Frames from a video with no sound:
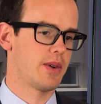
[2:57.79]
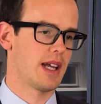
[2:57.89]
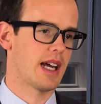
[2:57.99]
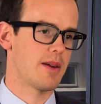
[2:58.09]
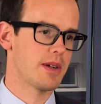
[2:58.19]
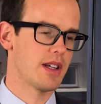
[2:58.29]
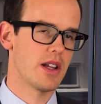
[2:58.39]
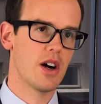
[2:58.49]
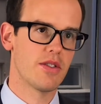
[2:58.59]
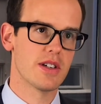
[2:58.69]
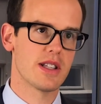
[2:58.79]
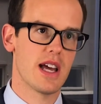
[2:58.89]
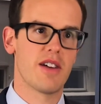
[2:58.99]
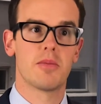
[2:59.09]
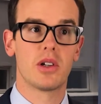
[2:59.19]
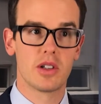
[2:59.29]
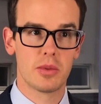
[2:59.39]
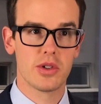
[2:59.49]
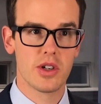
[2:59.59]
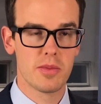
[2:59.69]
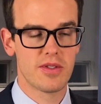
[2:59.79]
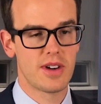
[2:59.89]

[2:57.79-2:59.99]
they come into the office, they have multiple super